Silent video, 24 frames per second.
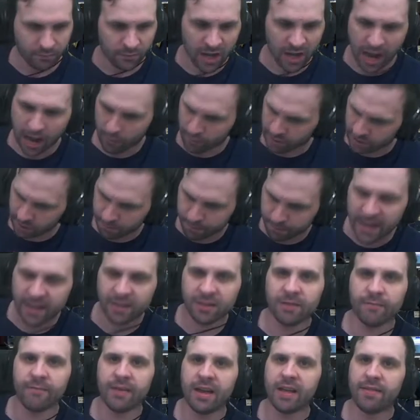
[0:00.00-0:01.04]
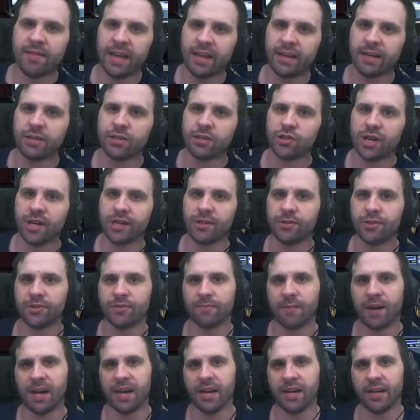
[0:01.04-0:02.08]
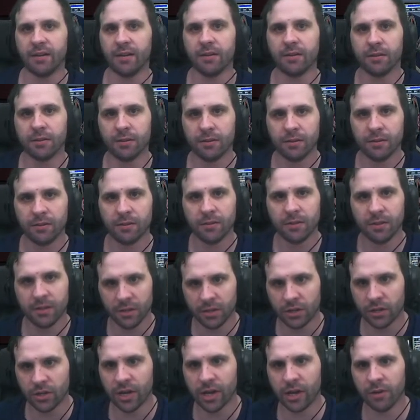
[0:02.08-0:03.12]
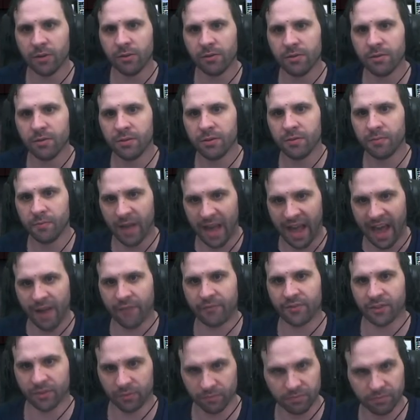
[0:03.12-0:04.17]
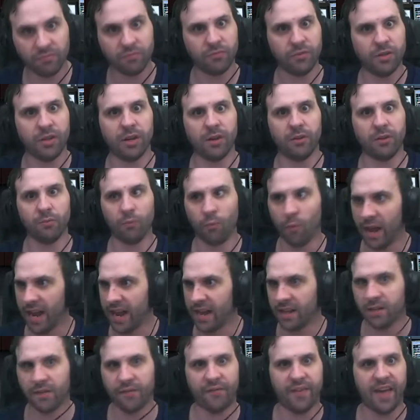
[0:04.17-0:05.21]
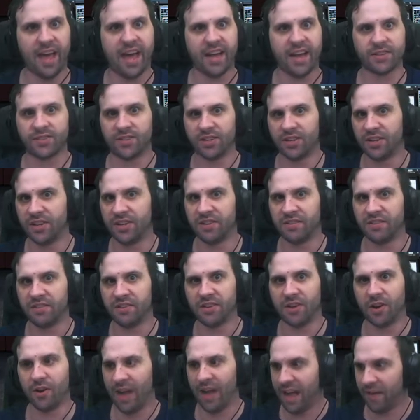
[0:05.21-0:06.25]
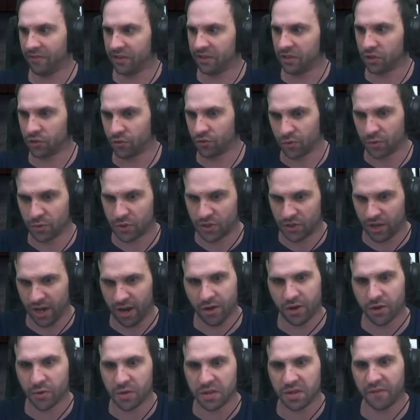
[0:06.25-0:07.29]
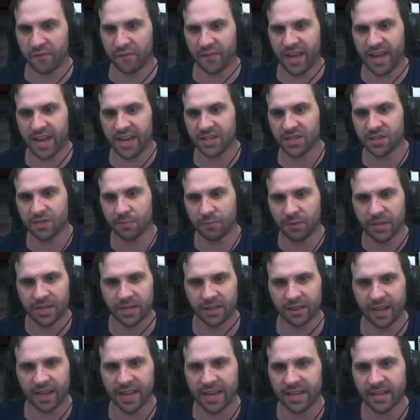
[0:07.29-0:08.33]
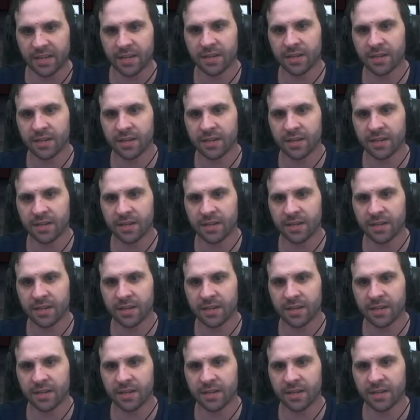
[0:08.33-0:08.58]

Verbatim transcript: I respect a man that can change his mind. You know, after, you know, weighing the facts and, you know, having the truth stare you in the face, being like